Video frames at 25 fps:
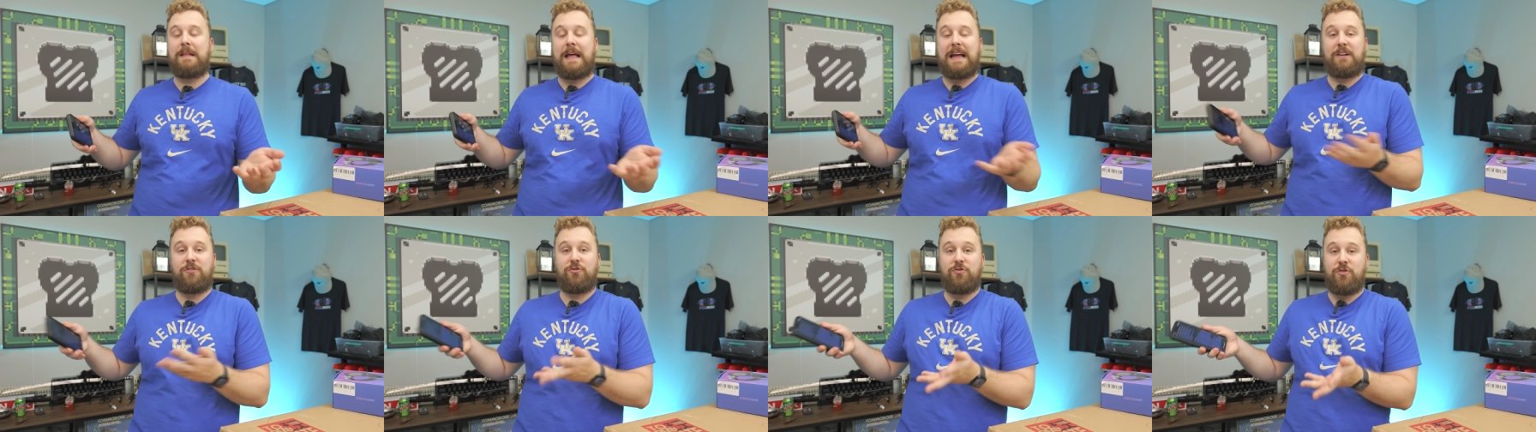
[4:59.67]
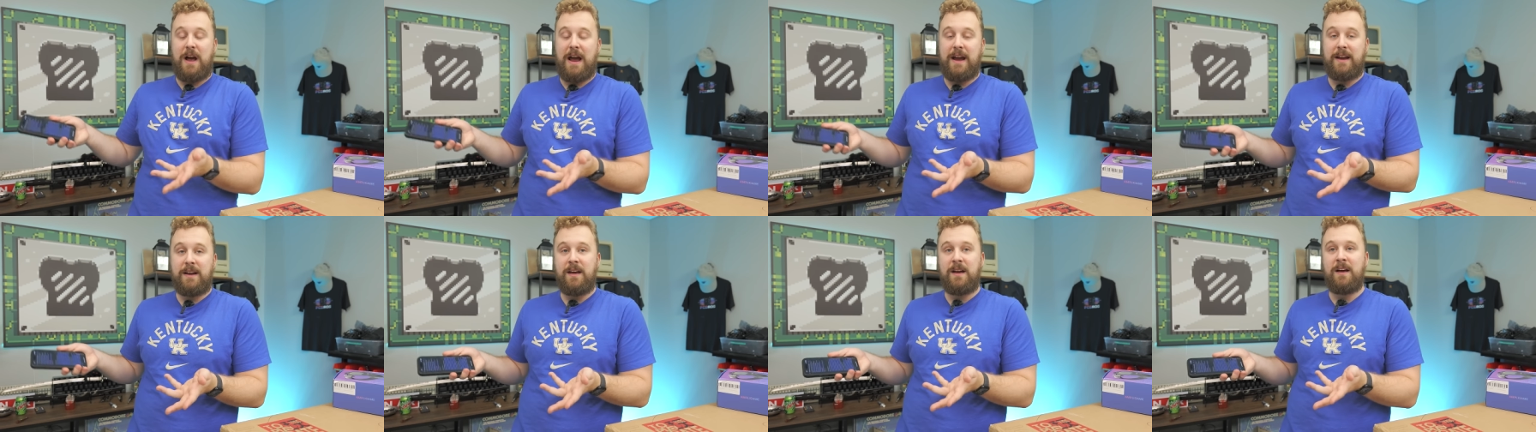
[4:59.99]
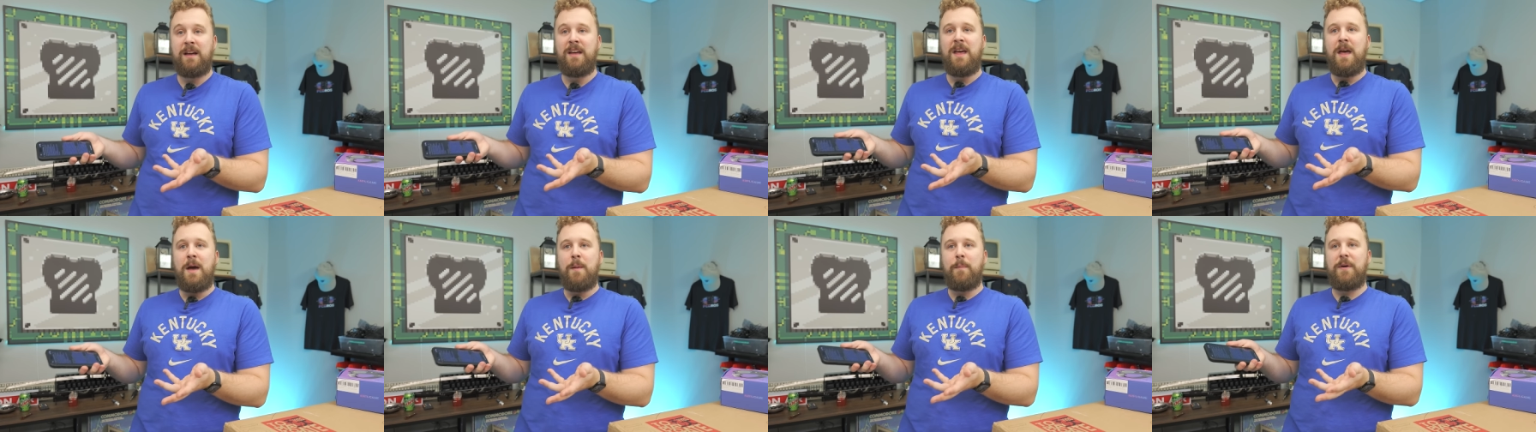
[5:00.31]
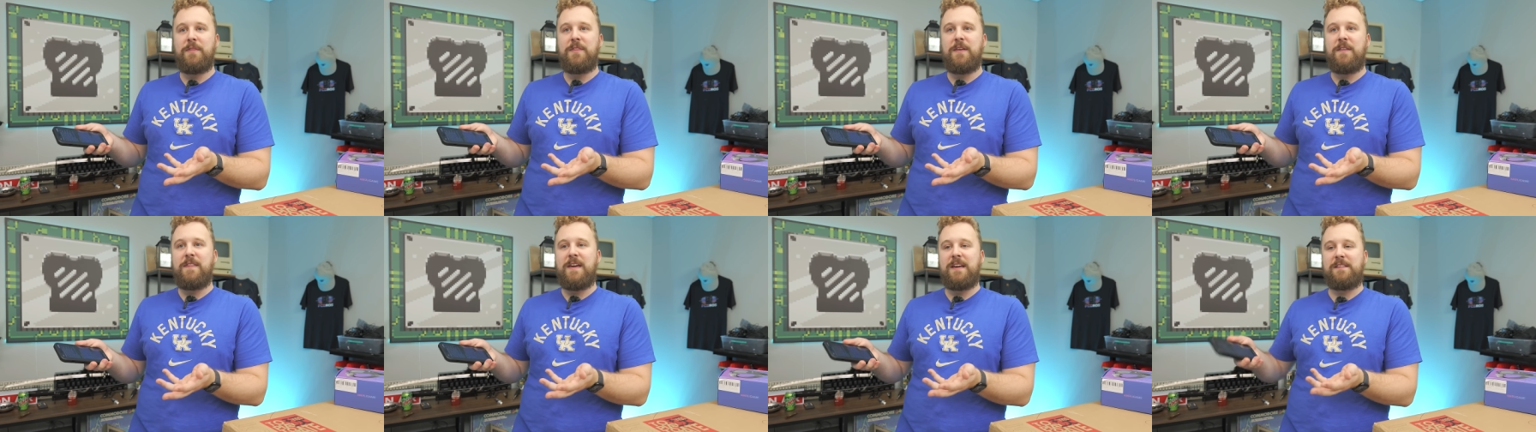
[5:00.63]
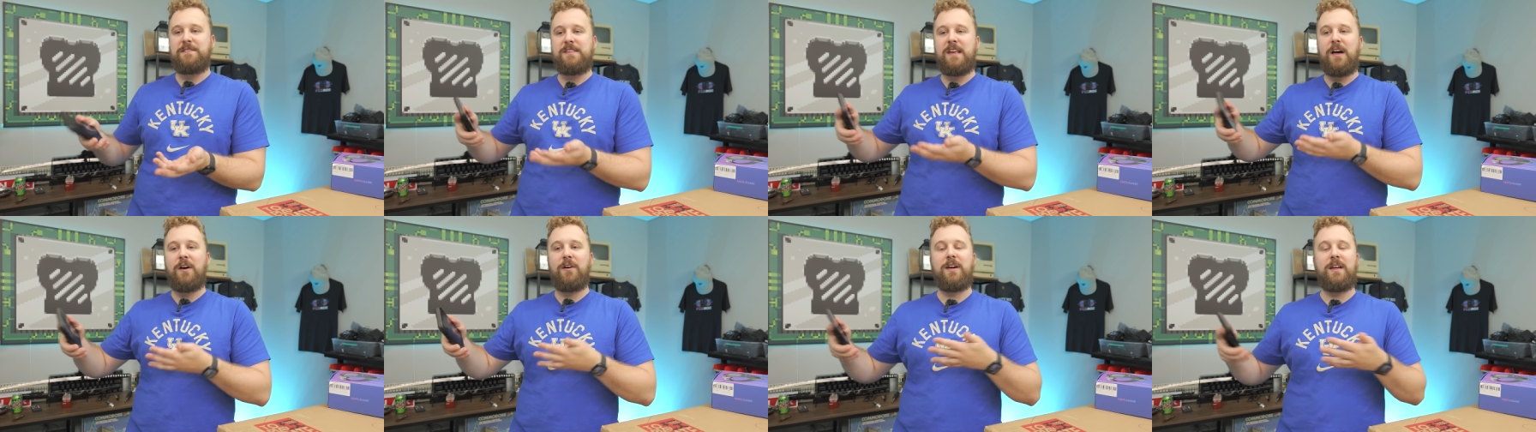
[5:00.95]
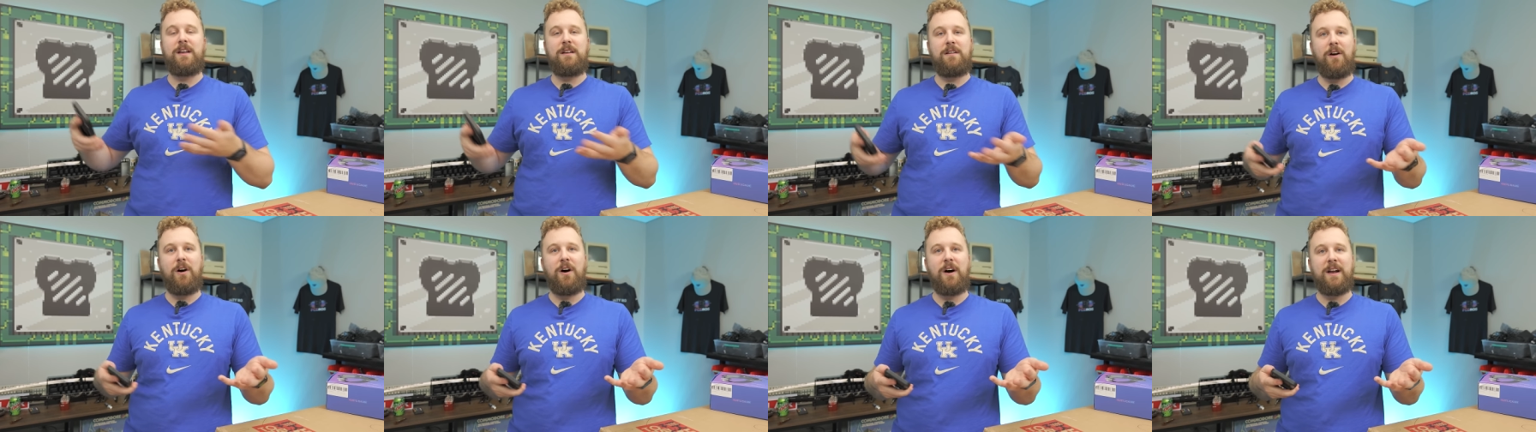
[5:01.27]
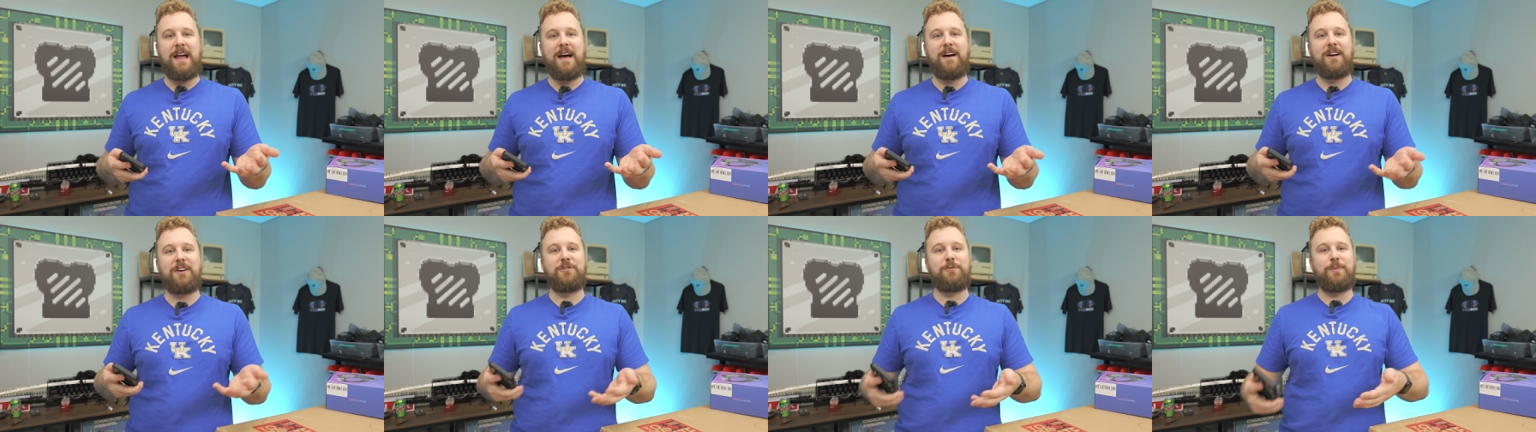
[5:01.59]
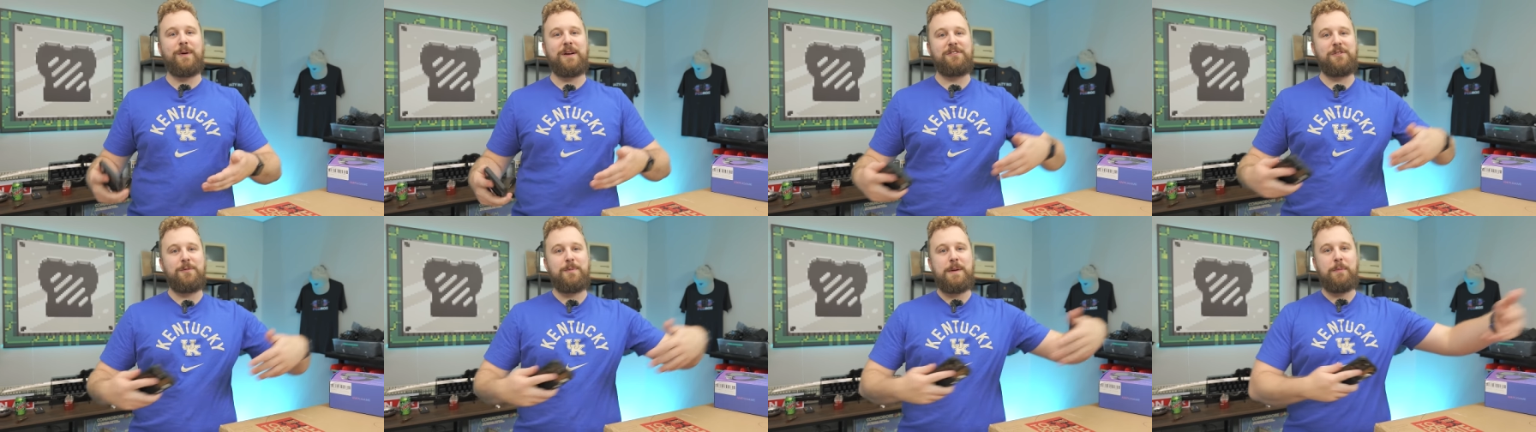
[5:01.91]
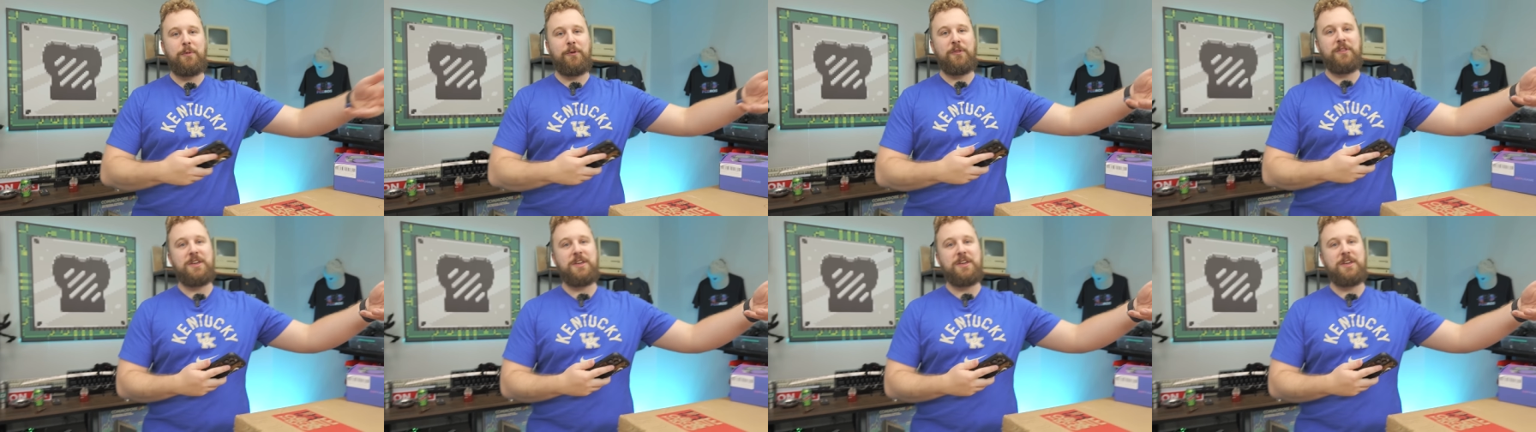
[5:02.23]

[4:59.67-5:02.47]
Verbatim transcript: like China, but then they sell it on AliExpress to people